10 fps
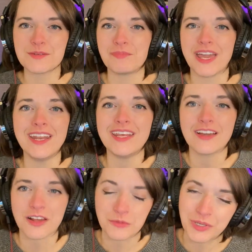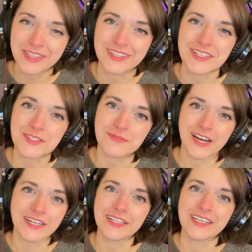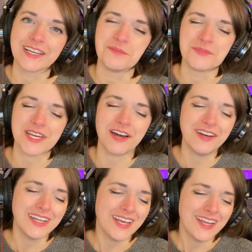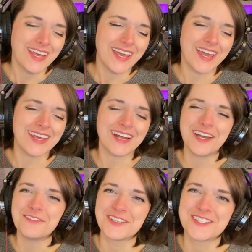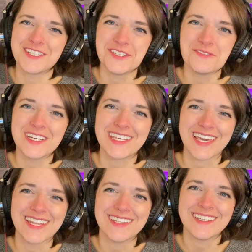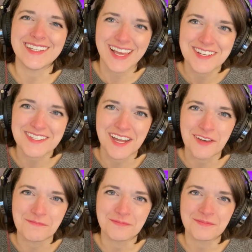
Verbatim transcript: depending on when this finally comes out. And I will see you again next time.